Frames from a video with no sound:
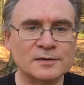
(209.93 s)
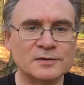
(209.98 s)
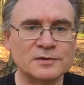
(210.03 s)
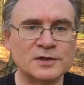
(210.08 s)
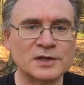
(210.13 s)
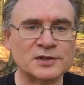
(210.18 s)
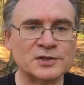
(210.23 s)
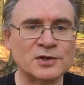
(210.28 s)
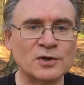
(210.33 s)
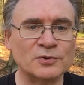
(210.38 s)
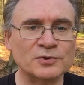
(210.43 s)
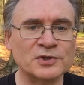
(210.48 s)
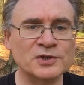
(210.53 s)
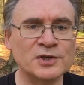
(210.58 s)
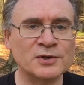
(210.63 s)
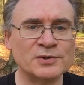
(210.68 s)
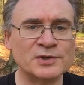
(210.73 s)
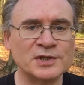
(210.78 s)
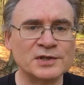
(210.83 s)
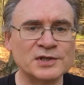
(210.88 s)

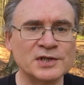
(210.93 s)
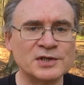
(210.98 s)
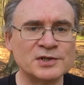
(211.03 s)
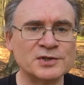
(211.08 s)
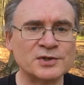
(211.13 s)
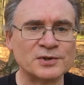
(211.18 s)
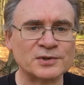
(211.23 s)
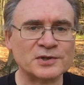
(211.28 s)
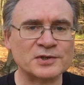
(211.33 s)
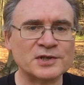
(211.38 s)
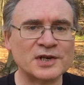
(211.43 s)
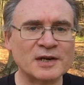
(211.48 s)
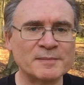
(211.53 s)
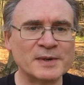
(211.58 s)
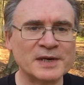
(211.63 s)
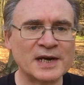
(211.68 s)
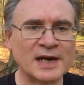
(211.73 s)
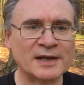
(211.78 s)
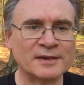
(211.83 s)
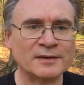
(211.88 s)
Discontinuity t-shirt time
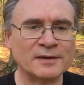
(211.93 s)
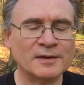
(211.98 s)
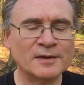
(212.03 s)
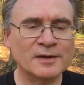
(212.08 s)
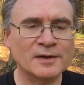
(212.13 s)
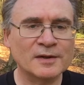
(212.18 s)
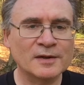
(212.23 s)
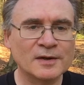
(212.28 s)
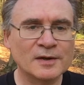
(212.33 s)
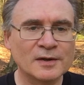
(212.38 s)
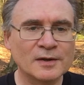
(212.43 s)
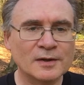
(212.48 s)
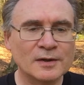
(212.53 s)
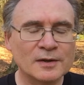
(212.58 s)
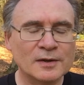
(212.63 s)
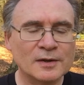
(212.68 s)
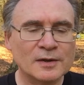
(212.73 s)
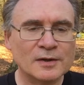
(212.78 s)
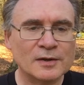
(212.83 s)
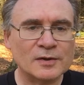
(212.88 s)
again.
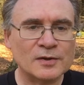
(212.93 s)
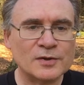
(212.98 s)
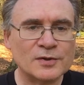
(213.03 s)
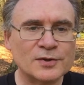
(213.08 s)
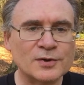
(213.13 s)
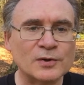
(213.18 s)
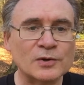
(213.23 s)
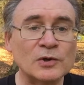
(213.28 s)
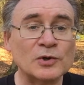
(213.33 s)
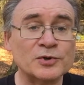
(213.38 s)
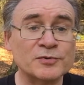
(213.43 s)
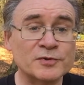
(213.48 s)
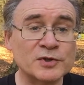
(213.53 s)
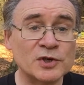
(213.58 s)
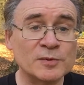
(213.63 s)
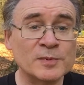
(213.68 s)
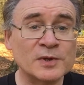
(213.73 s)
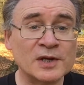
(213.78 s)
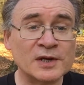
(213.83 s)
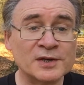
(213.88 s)
There are a lot of
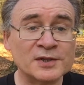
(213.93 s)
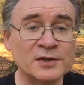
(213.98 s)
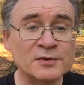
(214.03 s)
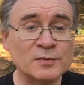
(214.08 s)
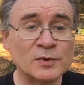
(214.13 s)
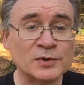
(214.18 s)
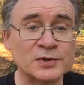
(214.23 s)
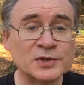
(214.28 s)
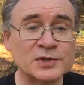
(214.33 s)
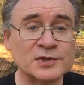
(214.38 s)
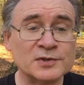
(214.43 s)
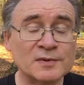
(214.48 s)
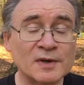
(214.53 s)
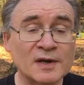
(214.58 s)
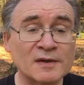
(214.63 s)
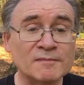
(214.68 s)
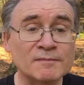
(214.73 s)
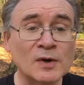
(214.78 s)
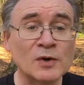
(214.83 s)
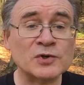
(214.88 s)
tumuli in the woods,
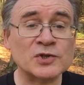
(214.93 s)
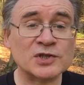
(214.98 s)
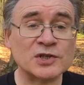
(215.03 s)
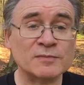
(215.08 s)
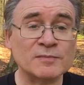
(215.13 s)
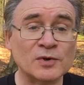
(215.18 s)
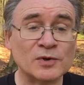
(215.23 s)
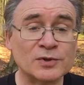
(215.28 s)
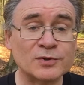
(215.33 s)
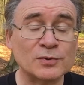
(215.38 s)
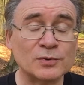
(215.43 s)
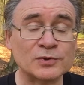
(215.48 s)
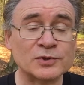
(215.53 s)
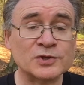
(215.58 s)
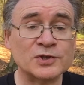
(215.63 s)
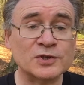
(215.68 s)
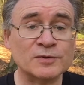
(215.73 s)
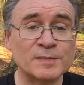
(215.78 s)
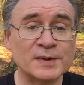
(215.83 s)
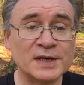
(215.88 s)
and most of them are thought
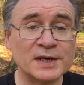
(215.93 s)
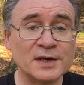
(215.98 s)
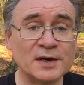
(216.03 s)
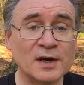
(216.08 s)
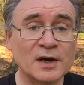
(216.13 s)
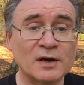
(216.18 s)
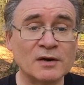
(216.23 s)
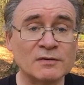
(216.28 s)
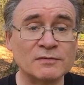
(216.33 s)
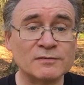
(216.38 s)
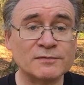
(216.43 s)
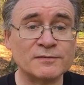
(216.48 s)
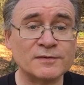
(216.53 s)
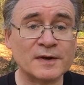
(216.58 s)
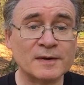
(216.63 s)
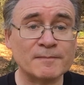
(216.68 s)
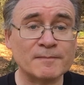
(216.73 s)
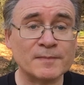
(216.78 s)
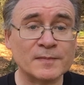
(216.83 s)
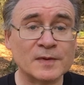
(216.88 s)
to be of
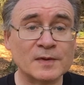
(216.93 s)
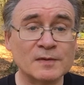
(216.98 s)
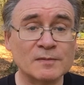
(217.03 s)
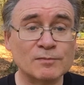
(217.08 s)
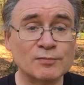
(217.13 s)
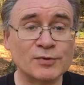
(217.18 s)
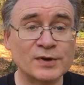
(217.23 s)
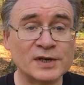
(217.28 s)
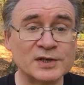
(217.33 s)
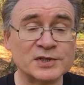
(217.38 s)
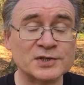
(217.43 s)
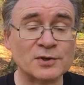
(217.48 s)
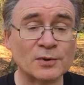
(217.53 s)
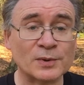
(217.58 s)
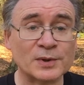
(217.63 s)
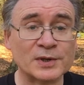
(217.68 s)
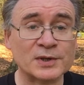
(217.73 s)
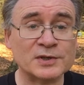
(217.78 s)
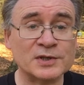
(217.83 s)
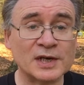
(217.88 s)

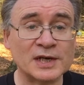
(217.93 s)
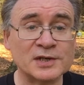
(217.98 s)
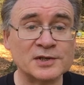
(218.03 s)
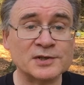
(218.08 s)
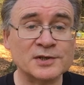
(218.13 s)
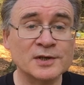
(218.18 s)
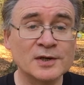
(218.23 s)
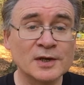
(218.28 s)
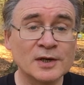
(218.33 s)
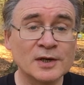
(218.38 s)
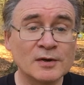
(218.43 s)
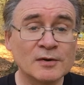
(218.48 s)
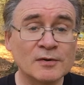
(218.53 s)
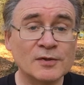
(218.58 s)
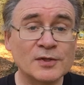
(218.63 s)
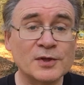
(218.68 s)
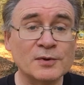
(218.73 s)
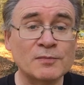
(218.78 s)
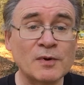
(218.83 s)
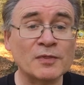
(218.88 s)
prehistoric date.
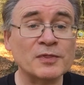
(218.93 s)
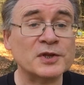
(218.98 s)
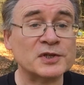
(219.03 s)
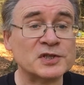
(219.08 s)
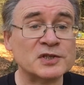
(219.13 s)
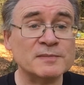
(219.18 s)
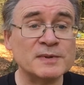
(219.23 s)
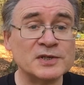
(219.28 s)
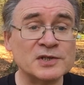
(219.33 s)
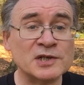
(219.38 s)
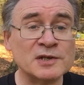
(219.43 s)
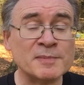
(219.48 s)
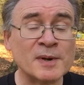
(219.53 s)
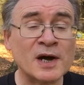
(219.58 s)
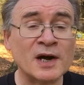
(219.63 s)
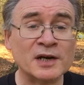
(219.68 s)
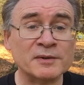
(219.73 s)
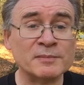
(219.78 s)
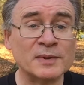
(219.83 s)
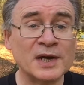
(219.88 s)
The one that's immediately
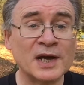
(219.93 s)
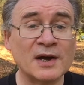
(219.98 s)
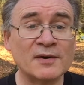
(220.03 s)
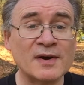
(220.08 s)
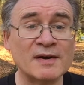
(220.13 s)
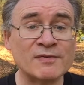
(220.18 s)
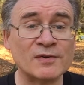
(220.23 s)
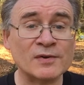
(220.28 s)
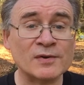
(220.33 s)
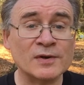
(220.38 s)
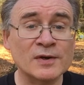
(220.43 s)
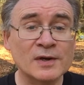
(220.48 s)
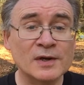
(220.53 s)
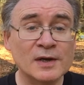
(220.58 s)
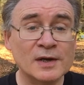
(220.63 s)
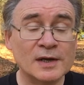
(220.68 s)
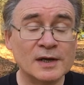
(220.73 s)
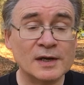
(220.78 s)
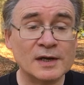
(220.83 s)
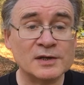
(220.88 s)
behind me, however,
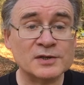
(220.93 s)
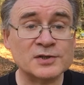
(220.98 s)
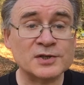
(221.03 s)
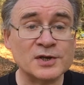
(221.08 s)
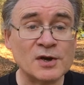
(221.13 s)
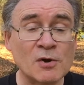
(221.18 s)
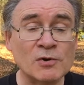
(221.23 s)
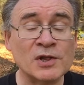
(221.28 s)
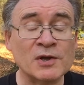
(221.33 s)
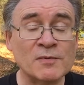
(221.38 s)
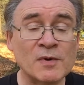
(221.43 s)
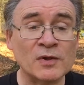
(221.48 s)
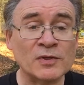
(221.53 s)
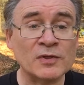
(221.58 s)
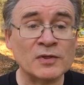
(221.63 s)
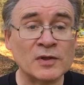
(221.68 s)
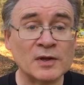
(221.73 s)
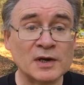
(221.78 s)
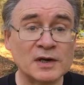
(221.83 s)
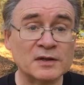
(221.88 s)
is the only
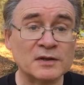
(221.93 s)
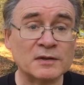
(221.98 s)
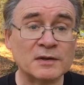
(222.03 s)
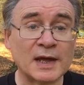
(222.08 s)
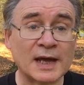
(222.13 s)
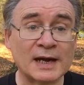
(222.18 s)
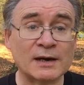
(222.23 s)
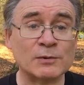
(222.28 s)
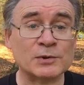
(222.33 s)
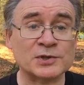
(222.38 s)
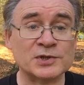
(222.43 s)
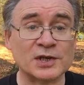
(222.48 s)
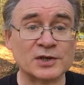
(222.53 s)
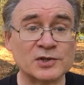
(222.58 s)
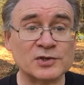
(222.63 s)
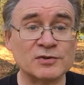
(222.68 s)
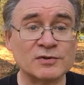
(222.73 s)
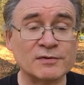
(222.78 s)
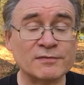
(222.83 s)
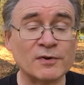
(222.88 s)
one in our
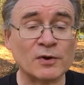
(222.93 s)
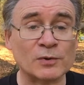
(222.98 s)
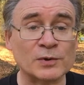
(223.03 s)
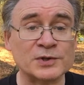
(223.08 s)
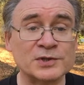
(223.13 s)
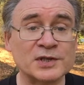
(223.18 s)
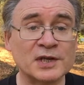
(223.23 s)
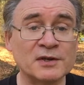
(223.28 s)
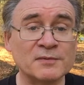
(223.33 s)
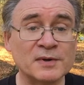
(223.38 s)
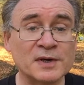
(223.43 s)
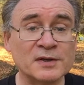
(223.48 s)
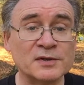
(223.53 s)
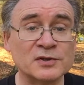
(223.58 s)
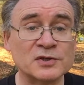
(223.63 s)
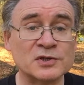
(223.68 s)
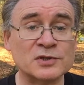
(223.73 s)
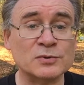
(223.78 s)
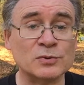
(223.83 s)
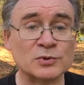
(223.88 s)
section of the forest anyway
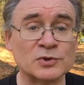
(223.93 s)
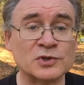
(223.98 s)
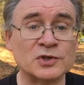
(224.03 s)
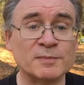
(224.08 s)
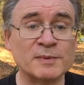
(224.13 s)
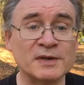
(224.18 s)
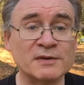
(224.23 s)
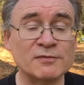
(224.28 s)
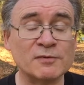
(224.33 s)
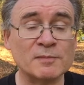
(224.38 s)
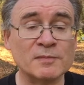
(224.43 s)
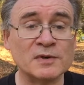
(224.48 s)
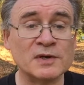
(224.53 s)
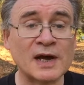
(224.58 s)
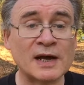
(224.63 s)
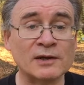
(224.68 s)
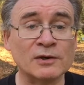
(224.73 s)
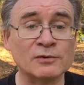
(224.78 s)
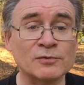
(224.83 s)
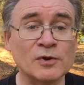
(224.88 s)
that's thought to be from
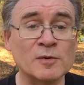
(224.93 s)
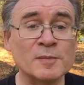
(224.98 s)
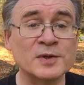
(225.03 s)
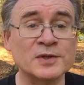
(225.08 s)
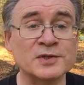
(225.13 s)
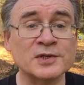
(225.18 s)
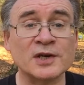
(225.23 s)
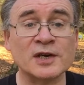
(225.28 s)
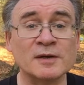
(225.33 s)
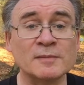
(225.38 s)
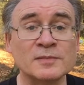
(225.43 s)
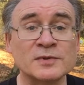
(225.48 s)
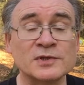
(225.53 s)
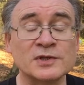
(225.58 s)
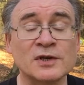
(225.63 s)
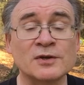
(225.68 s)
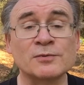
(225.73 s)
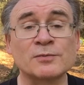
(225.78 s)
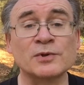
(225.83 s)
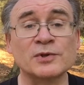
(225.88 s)
Gallo-Roman times, in
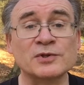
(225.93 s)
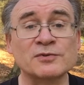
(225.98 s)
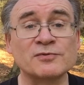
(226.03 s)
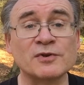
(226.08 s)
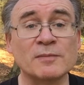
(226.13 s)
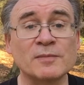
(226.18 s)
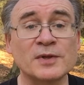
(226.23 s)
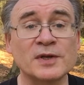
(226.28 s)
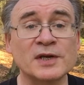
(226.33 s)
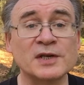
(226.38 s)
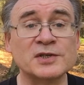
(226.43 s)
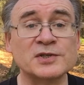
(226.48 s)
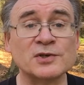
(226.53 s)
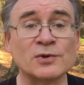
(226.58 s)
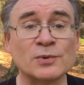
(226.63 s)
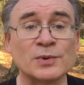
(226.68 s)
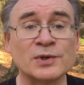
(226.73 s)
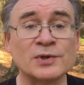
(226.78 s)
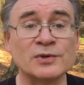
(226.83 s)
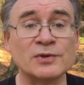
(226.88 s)
other words from the
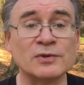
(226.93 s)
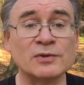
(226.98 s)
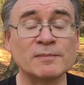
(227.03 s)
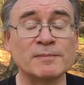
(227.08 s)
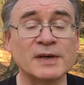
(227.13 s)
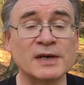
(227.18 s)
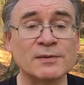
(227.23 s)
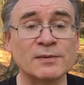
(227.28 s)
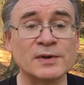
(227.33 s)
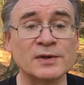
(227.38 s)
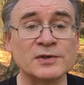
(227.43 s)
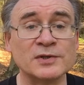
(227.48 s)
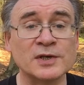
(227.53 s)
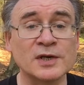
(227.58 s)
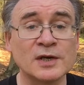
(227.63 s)
historical period.